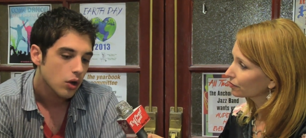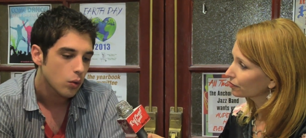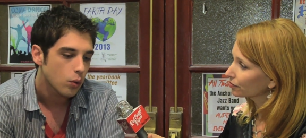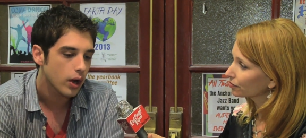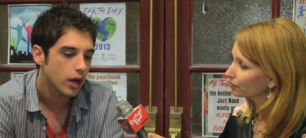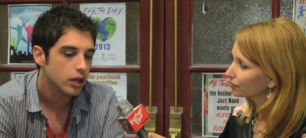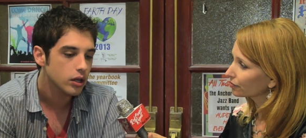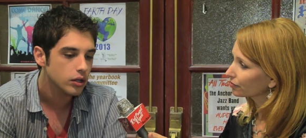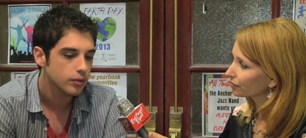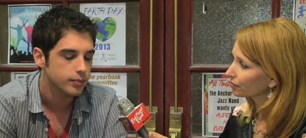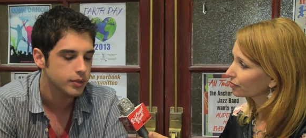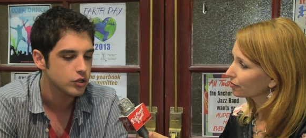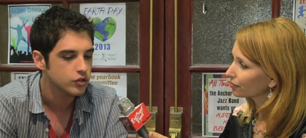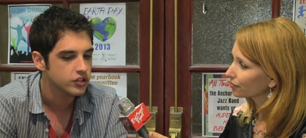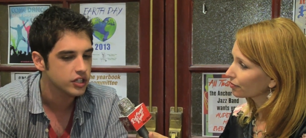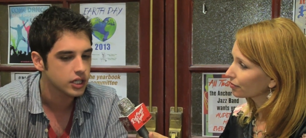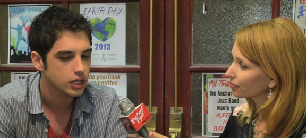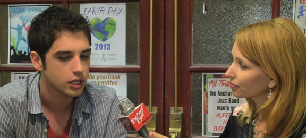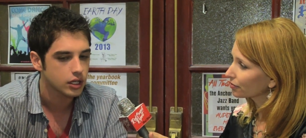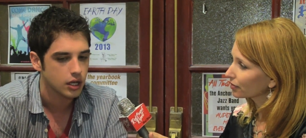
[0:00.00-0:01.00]
Speaker 1: well,
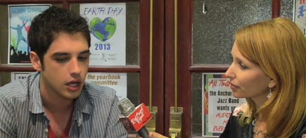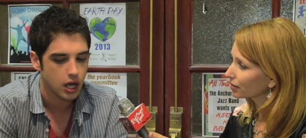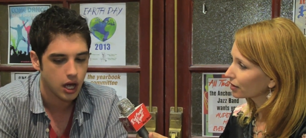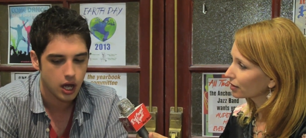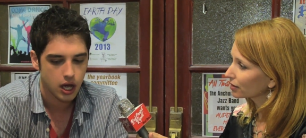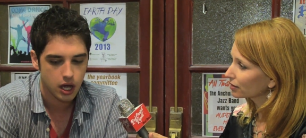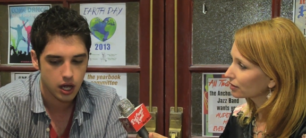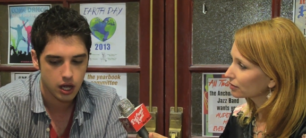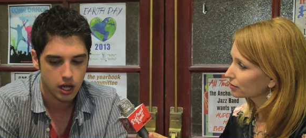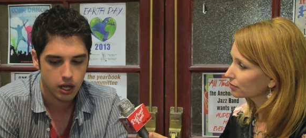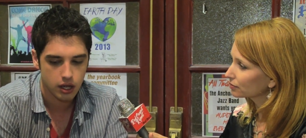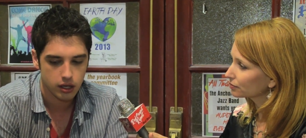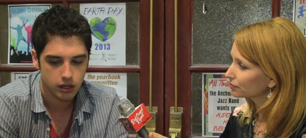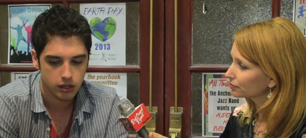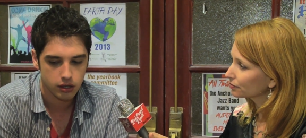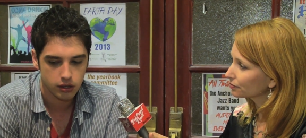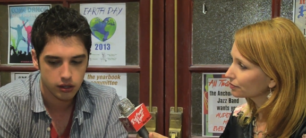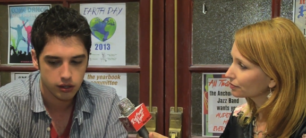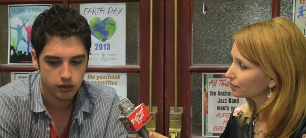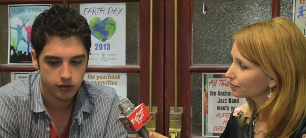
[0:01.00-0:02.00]
music uh,
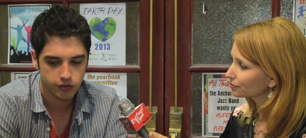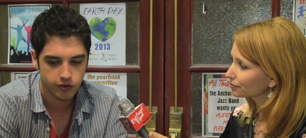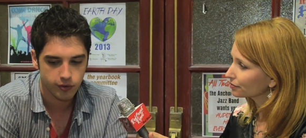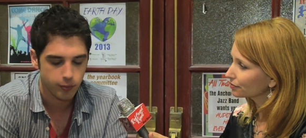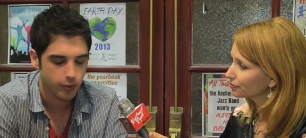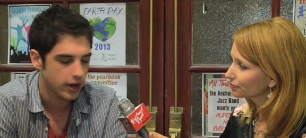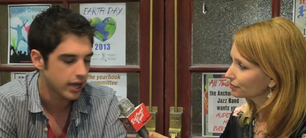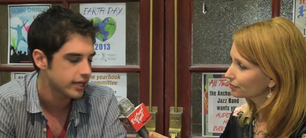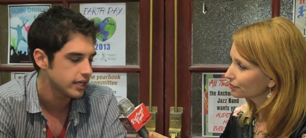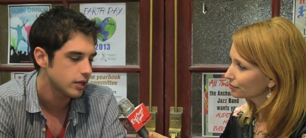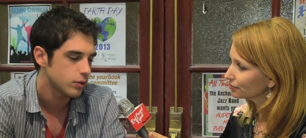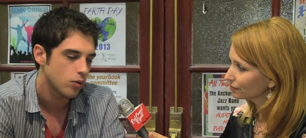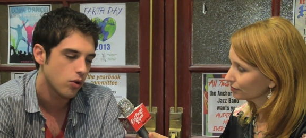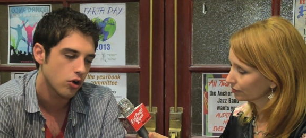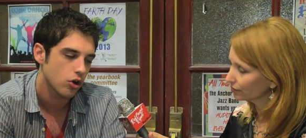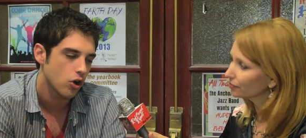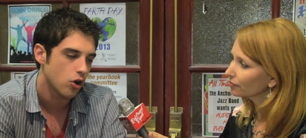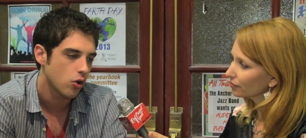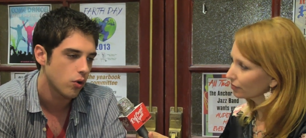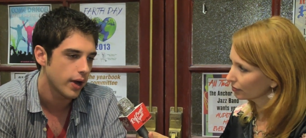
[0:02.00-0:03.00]
for Brandon
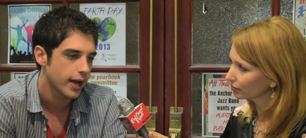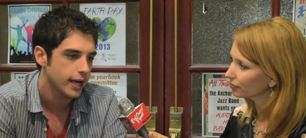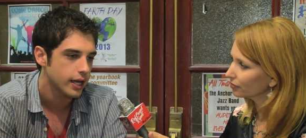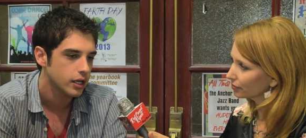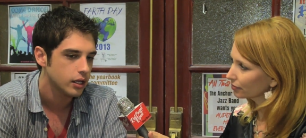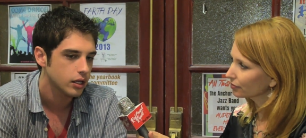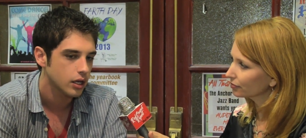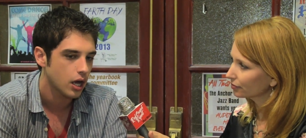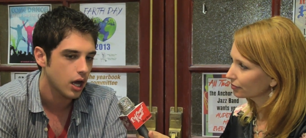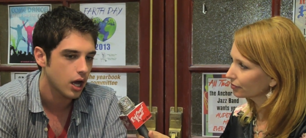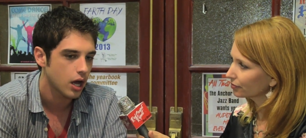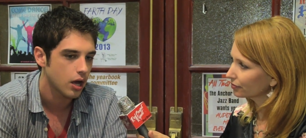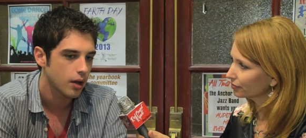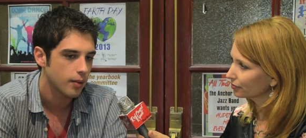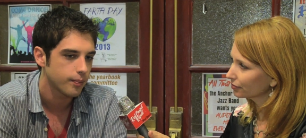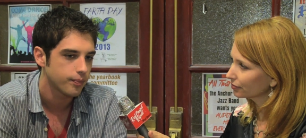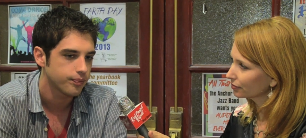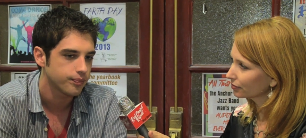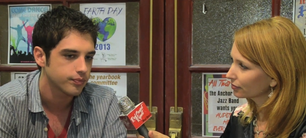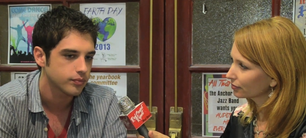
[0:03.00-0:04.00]
won't go away.
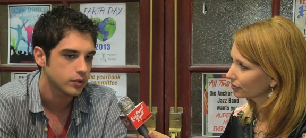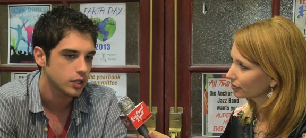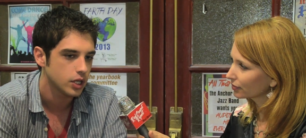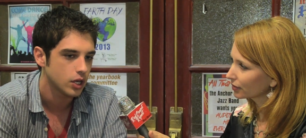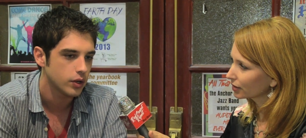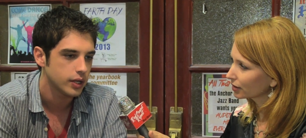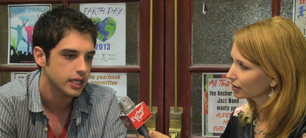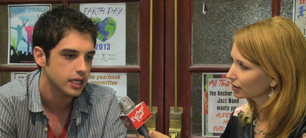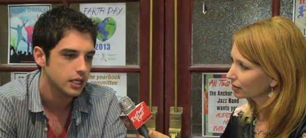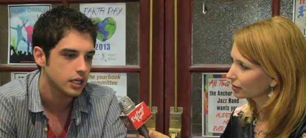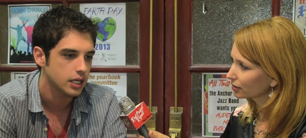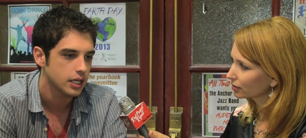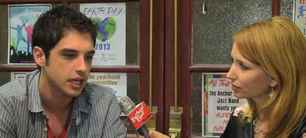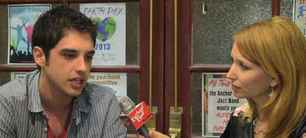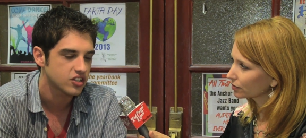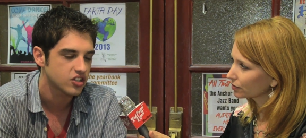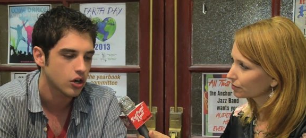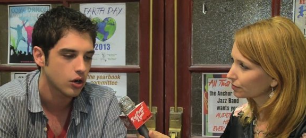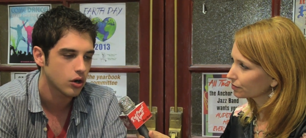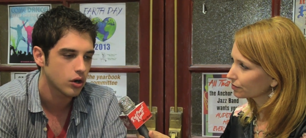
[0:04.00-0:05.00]
Um, you know, he he
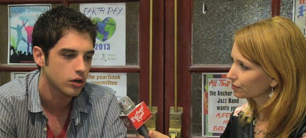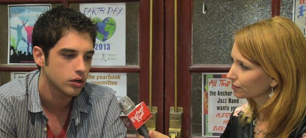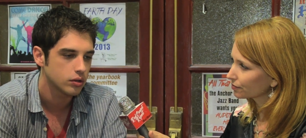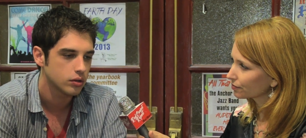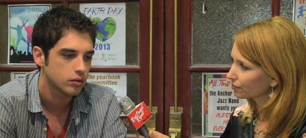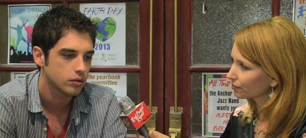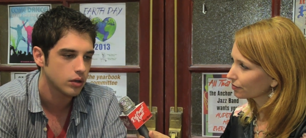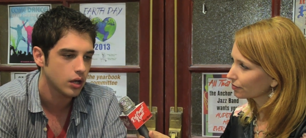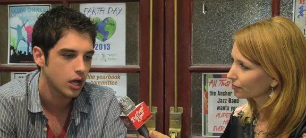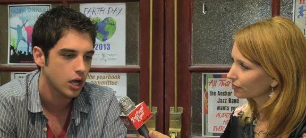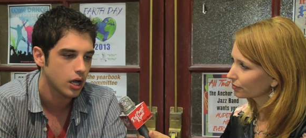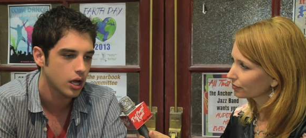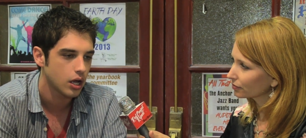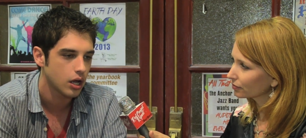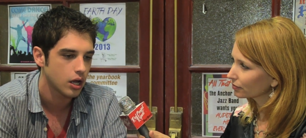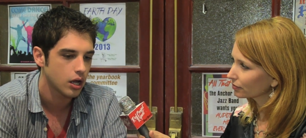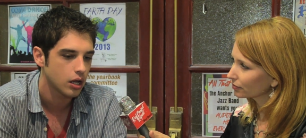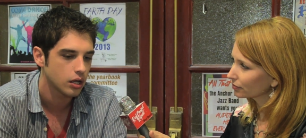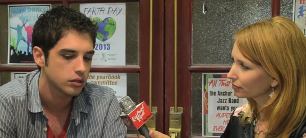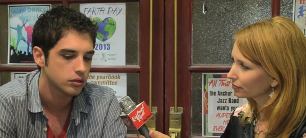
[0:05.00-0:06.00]
gets hurt.
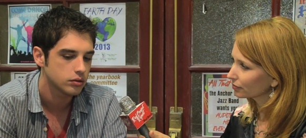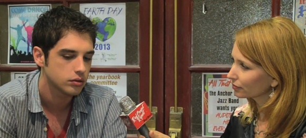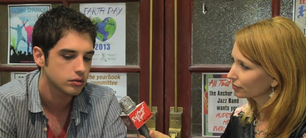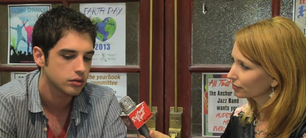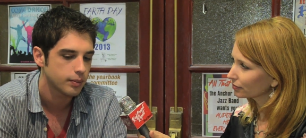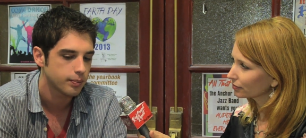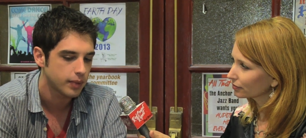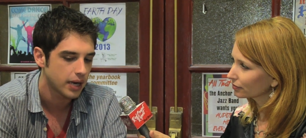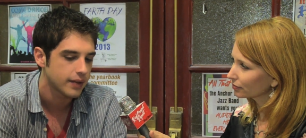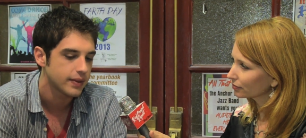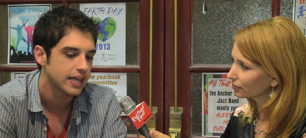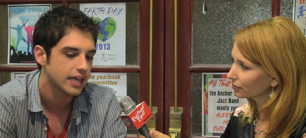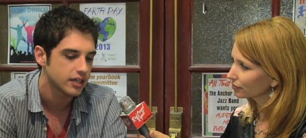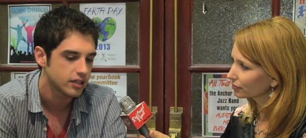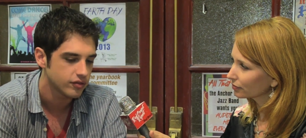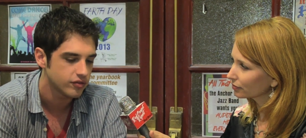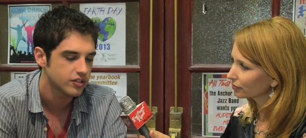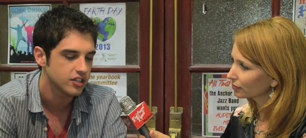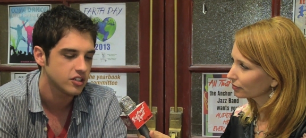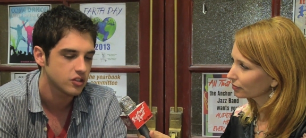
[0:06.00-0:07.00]
Uh, by the end
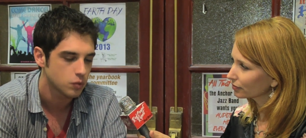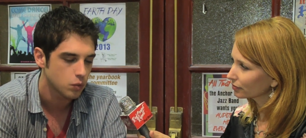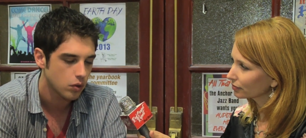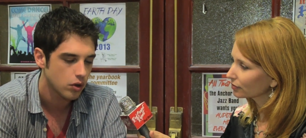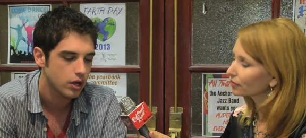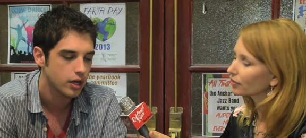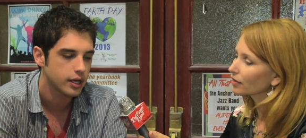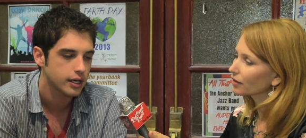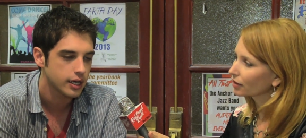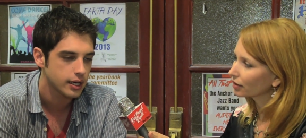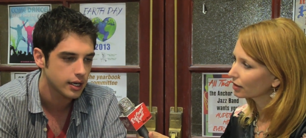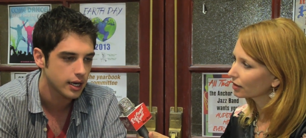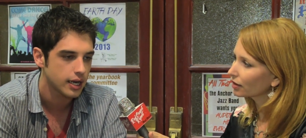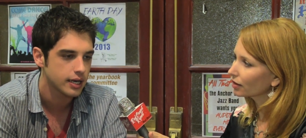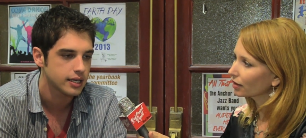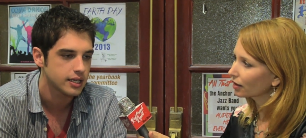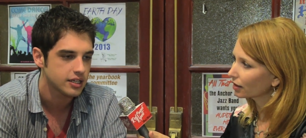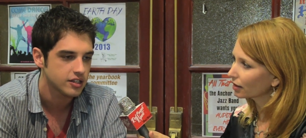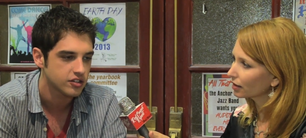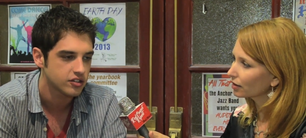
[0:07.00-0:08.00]
of season one, and,
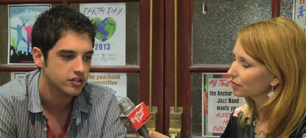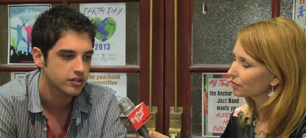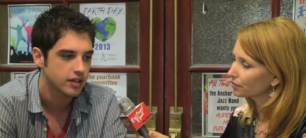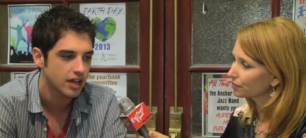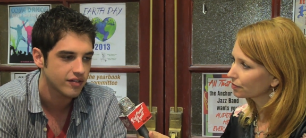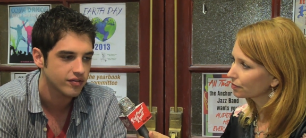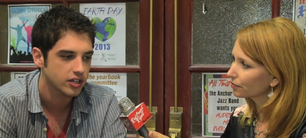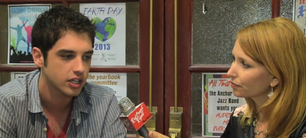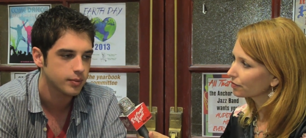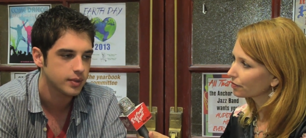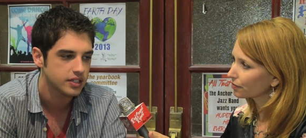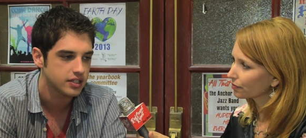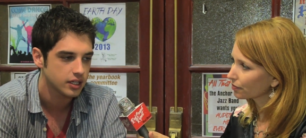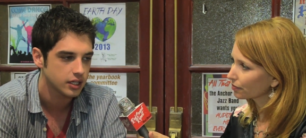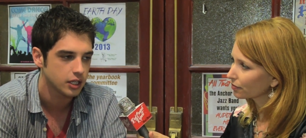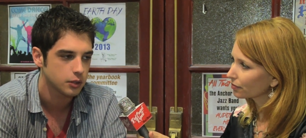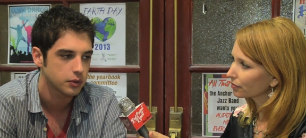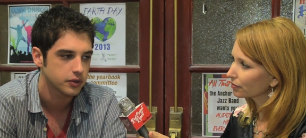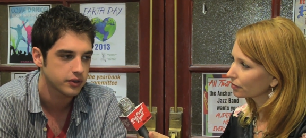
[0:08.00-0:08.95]
and he's definitely gonna be dealing